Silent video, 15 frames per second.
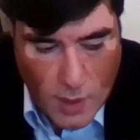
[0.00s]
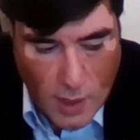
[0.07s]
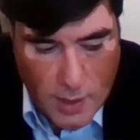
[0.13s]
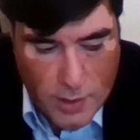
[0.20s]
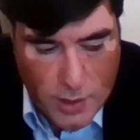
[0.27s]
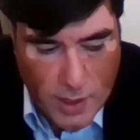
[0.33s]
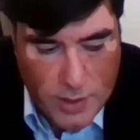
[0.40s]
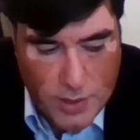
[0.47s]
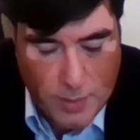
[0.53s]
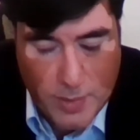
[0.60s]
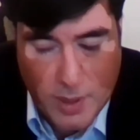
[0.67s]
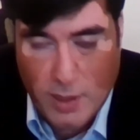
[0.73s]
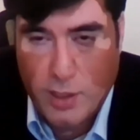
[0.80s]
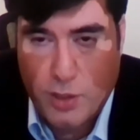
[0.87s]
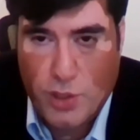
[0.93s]
it's
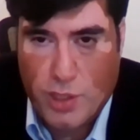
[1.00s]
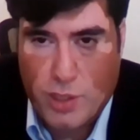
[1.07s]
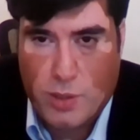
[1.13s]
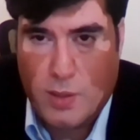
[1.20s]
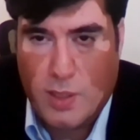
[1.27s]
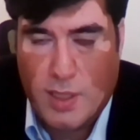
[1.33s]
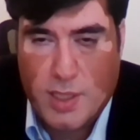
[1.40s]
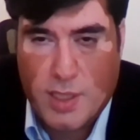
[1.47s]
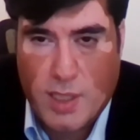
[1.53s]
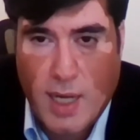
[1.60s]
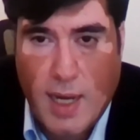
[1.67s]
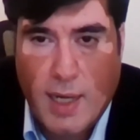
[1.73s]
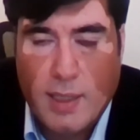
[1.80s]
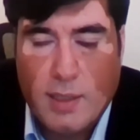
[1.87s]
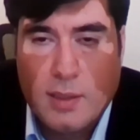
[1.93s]
something that you just don't
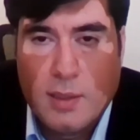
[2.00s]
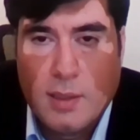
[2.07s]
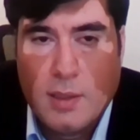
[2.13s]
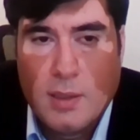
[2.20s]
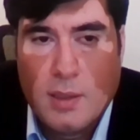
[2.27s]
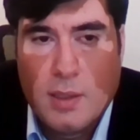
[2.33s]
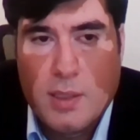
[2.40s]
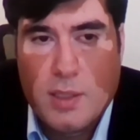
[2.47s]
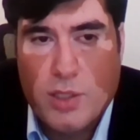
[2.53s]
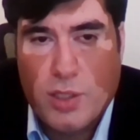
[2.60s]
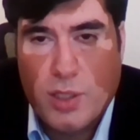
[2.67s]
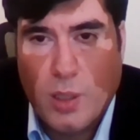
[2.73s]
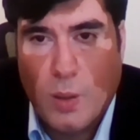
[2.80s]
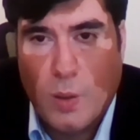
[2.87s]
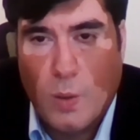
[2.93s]
understand.
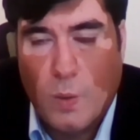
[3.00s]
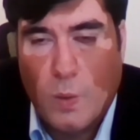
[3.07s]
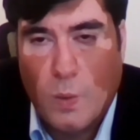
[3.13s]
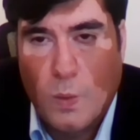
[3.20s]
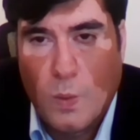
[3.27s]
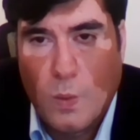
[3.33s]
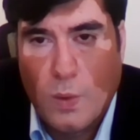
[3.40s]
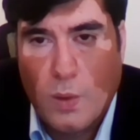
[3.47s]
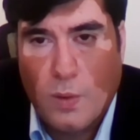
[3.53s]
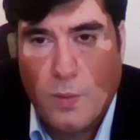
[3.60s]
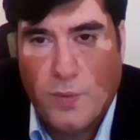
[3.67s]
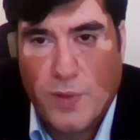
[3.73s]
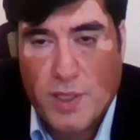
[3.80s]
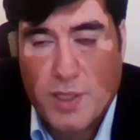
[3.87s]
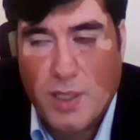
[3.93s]
So
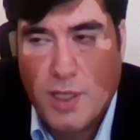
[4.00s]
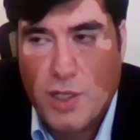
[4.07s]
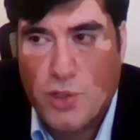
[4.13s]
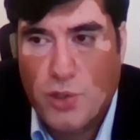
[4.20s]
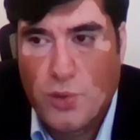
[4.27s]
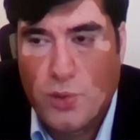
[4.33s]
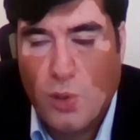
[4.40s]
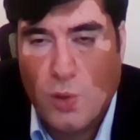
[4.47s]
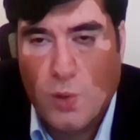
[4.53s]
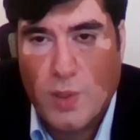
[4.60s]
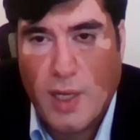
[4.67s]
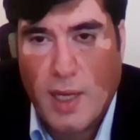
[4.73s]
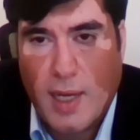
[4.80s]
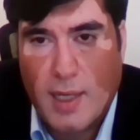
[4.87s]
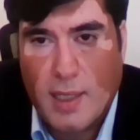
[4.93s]
first thing is to know
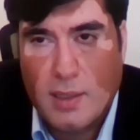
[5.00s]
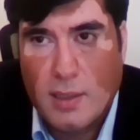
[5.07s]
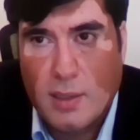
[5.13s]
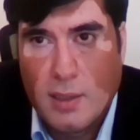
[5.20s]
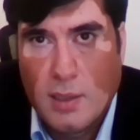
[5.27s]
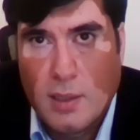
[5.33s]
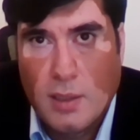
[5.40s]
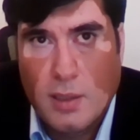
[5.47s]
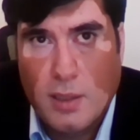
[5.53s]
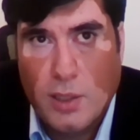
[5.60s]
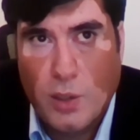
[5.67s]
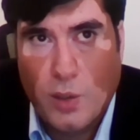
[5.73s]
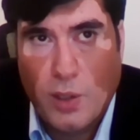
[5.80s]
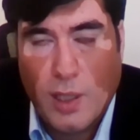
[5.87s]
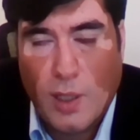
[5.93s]
that
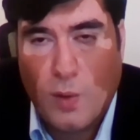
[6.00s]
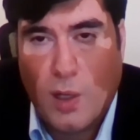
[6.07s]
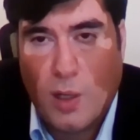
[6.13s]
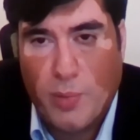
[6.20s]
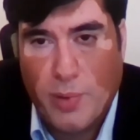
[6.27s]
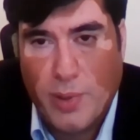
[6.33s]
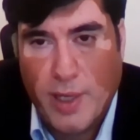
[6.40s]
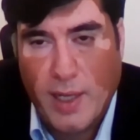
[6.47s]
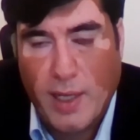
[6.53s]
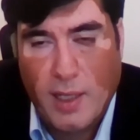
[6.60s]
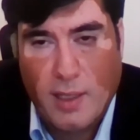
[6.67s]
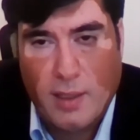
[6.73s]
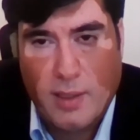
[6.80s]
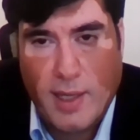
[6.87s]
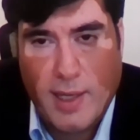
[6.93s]
you're now
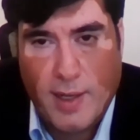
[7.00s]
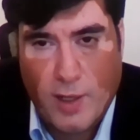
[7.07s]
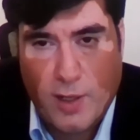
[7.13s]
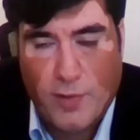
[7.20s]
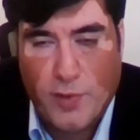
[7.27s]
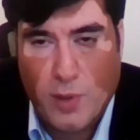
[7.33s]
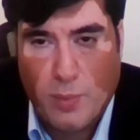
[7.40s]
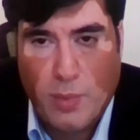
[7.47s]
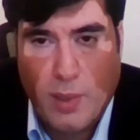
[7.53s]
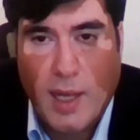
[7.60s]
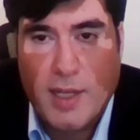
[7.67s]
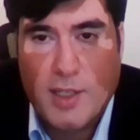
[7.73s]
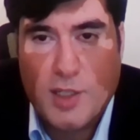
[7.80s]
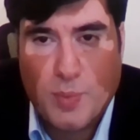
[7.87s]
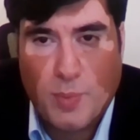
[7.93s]
operating in the area of your
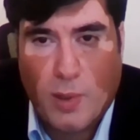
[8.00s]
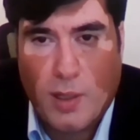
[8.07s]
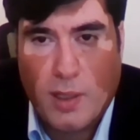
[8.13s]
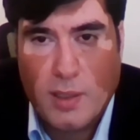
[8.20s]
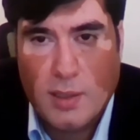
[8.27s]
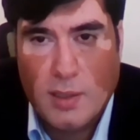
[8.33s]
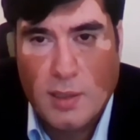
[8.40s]
blind spot.